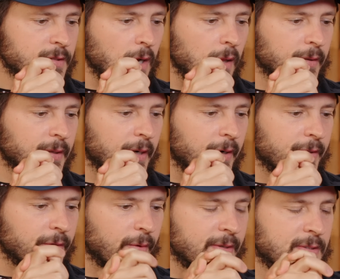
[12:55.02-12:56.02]
solid
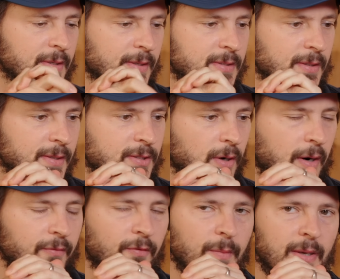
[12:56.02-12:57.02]
characteristics, and it's
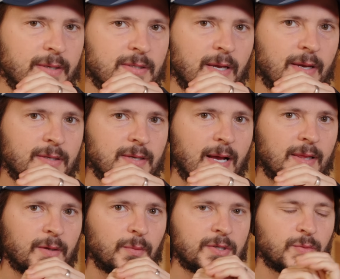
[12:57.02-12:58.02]
hard for me to say
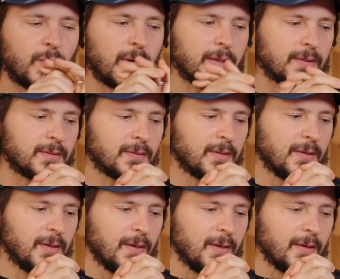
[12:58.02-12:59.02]
exactly which one.
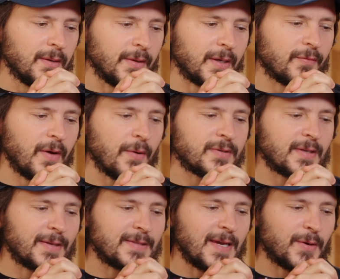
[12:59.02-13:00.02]
Like if I was
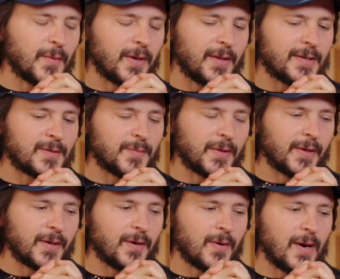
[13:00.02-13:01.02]
going to take one of these and be
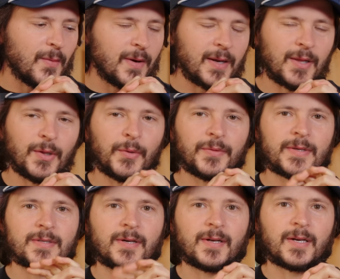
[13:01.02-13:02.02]
like, oh, I want to clone
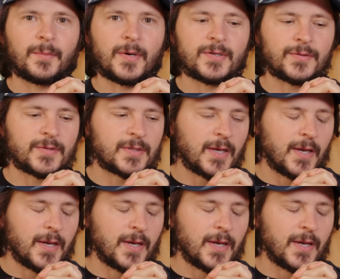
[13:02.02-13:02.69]
this on a commercial